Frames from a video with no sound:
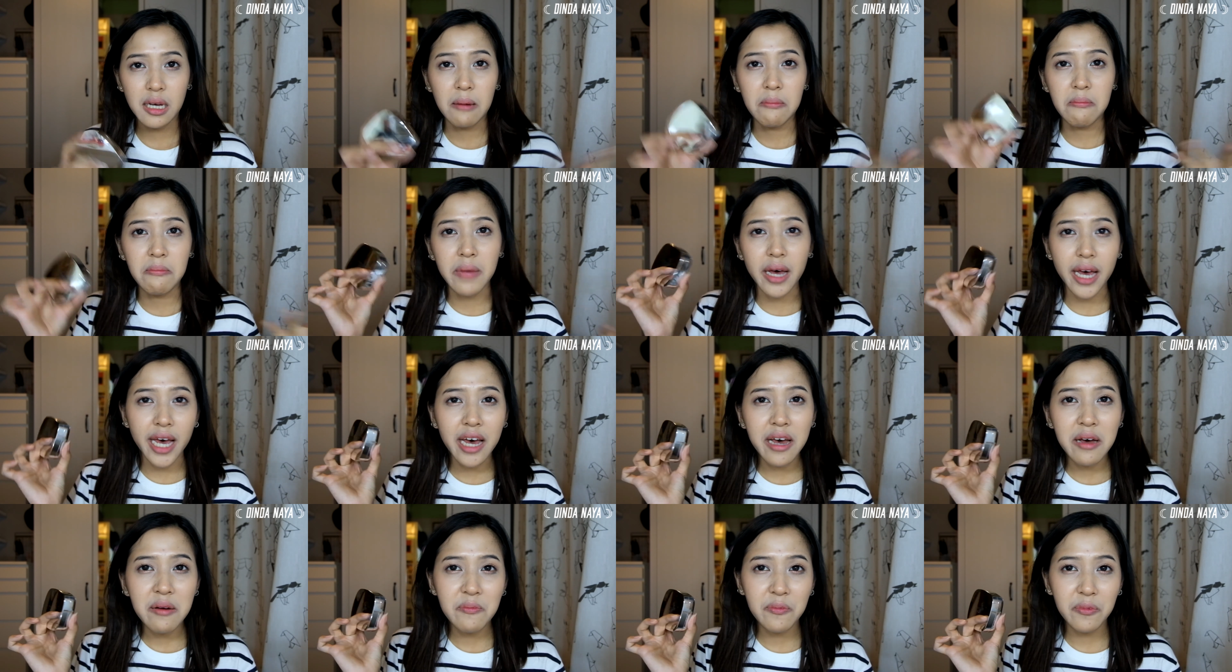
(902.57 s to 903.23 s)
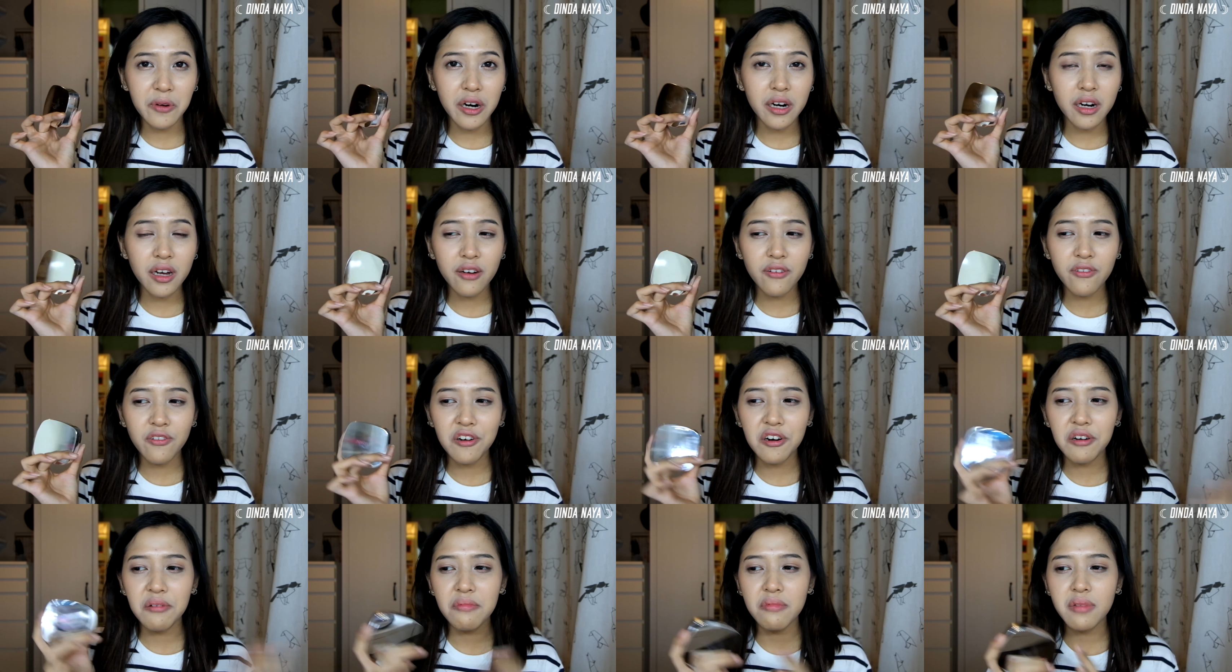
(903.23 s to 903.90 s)
a meh product
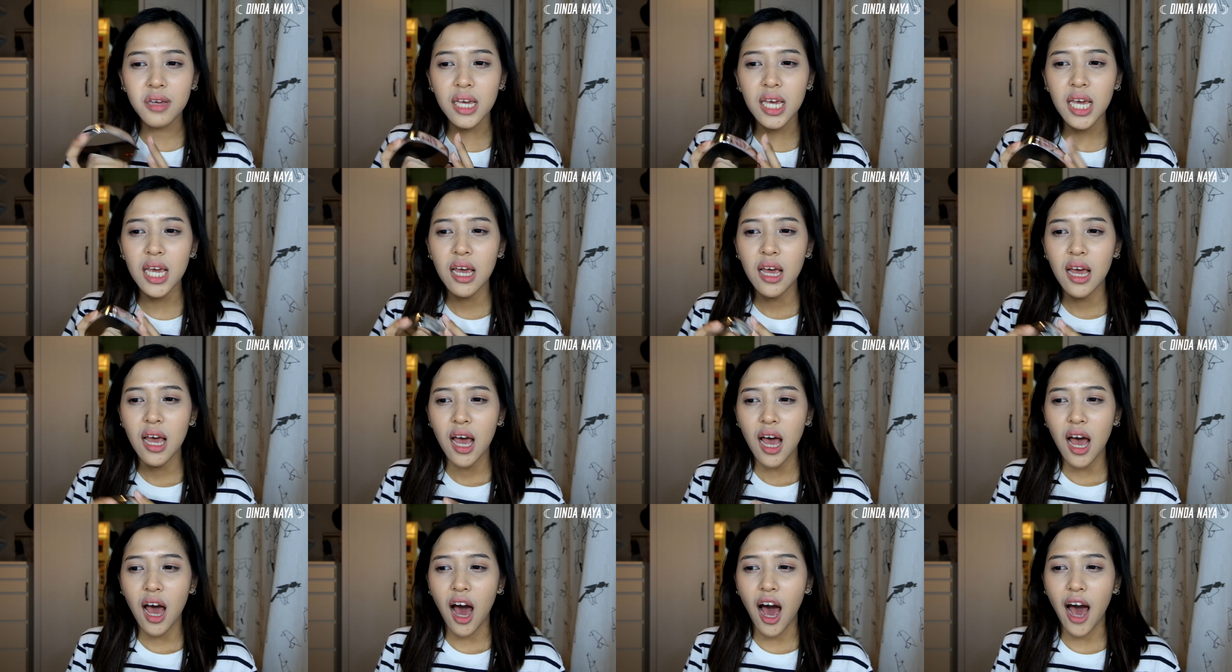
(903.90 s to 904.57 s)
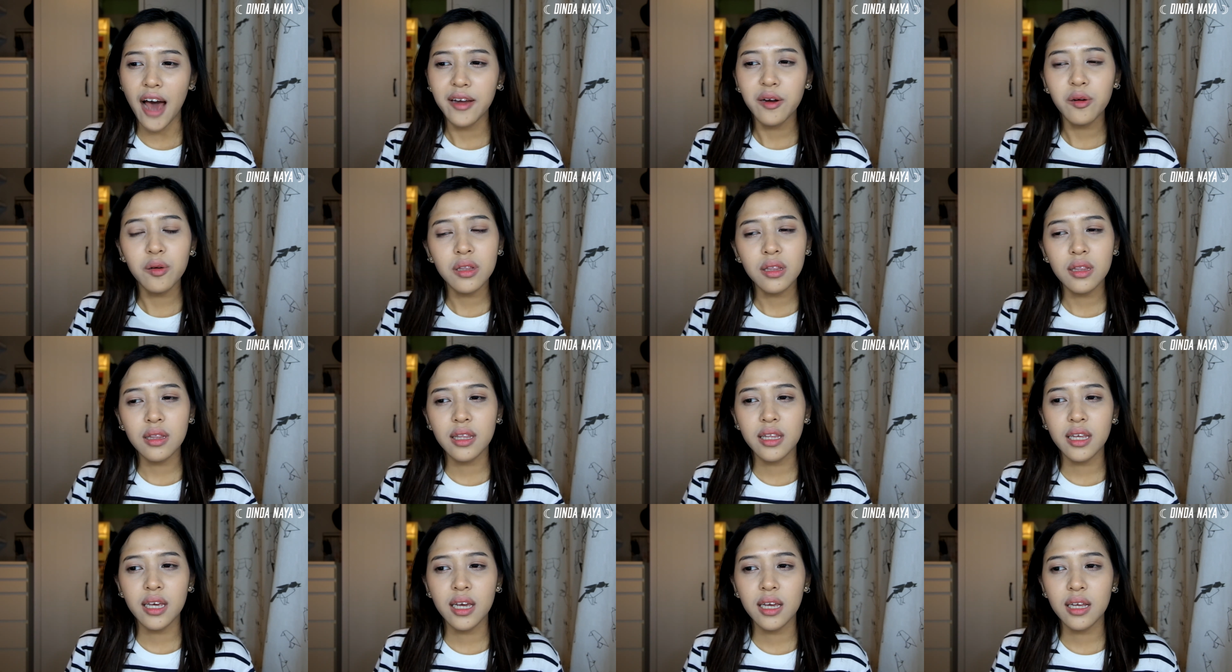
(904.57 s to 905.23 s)
for me. I
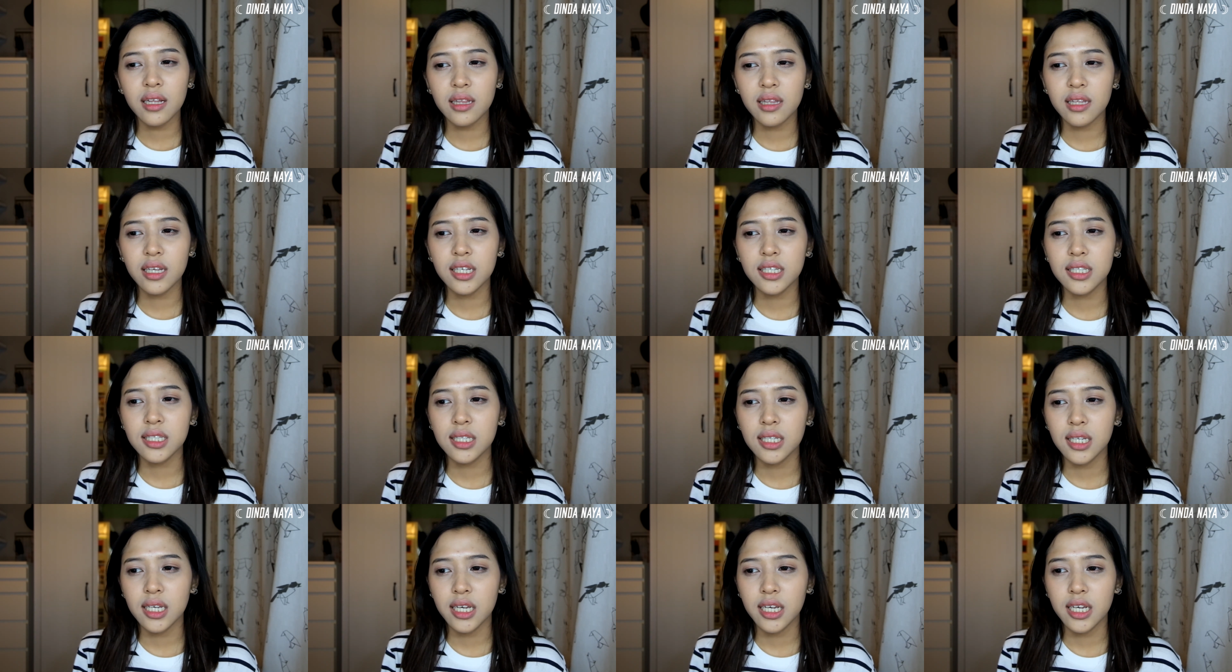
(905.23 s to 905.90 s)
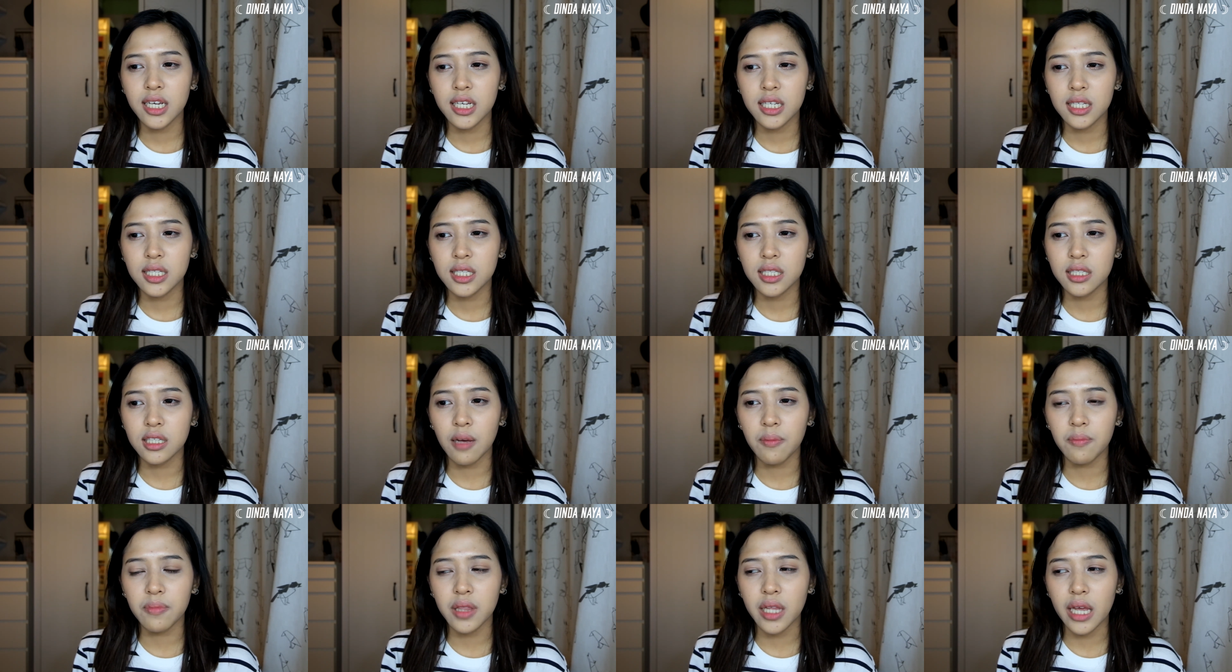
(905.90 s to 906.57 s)
don't think this is
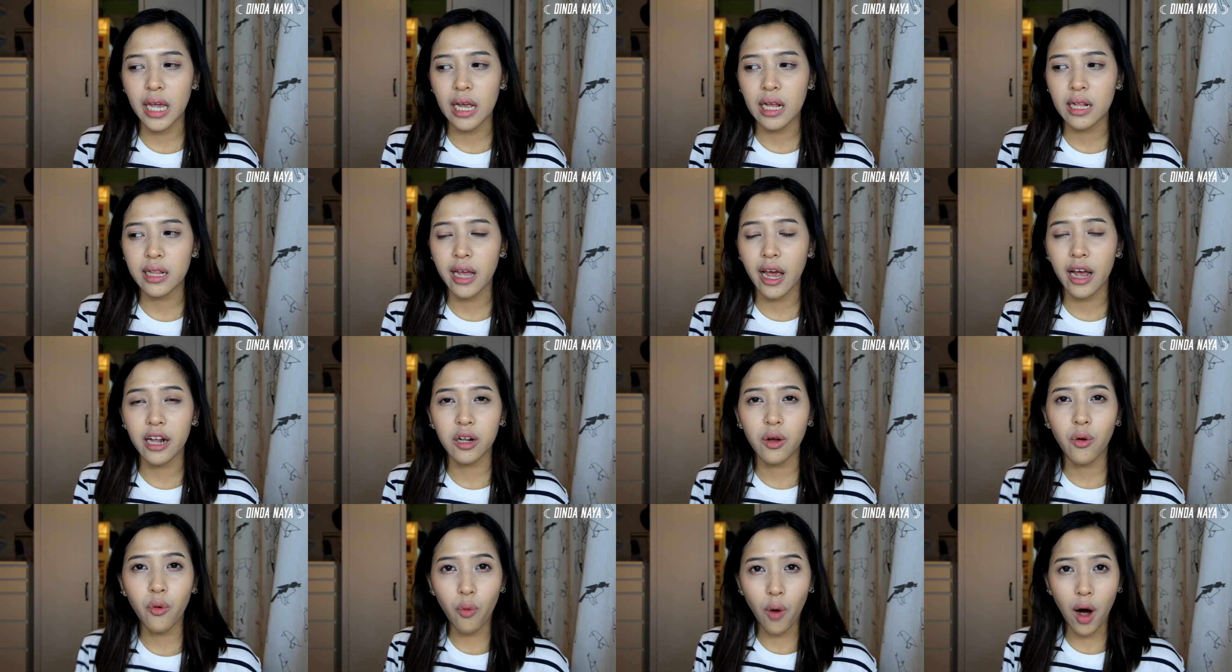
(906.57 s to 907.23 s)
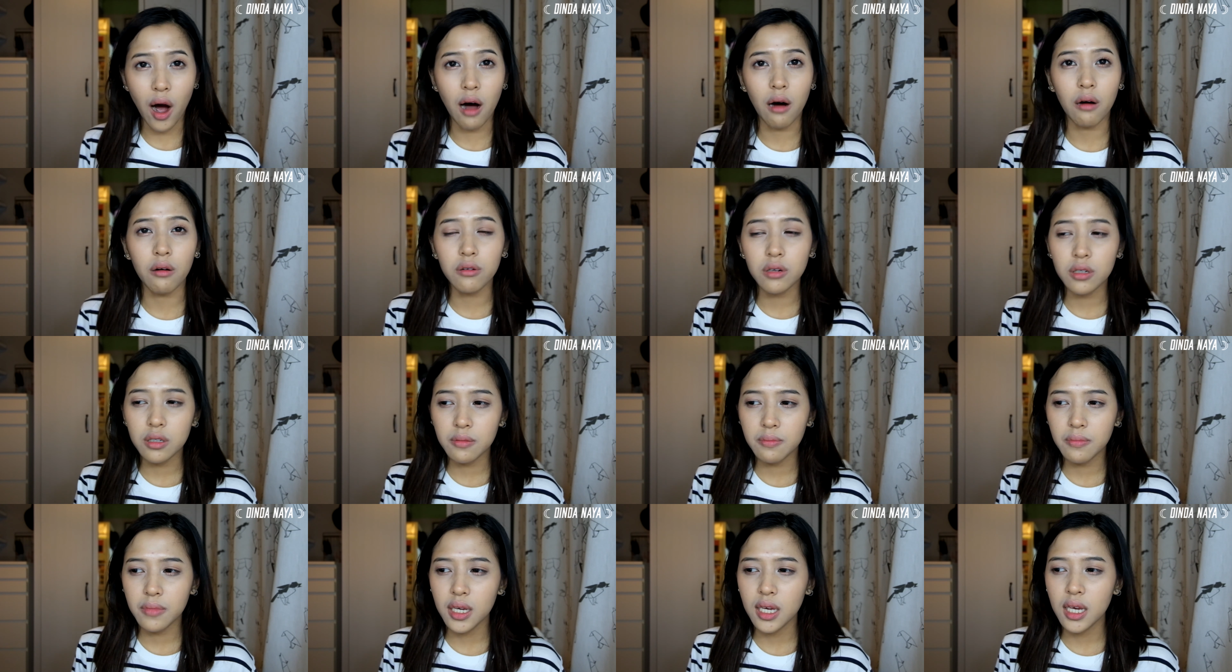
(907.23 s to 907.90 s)
something that
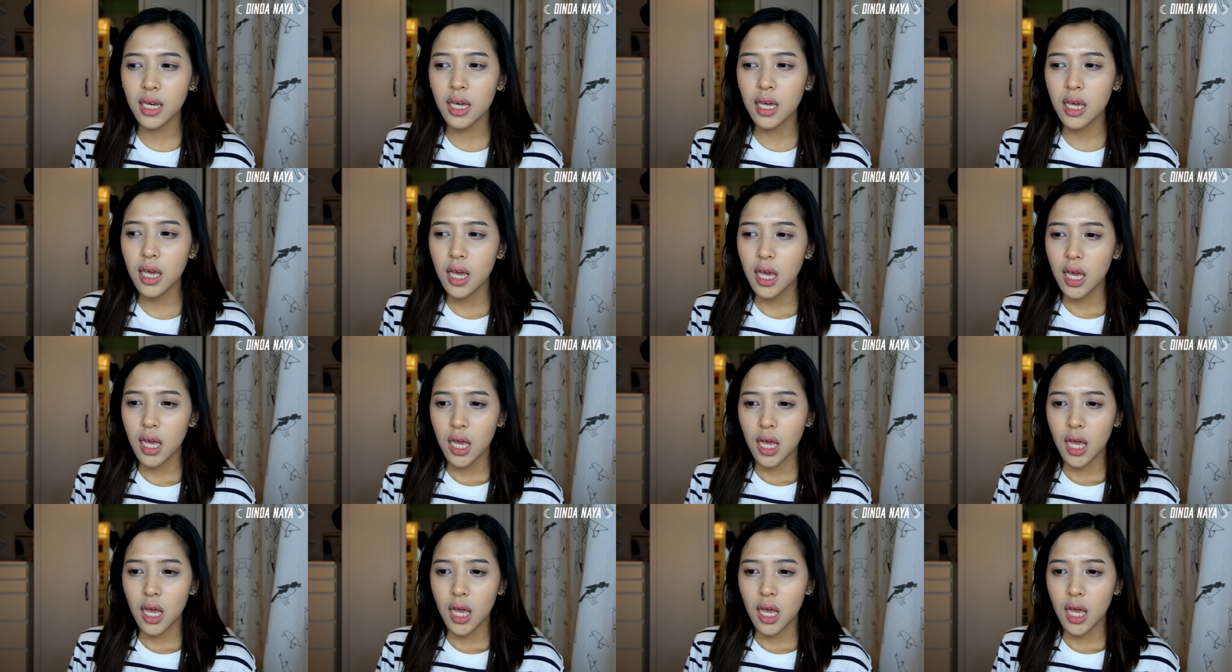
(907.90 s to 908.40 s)
wowed me.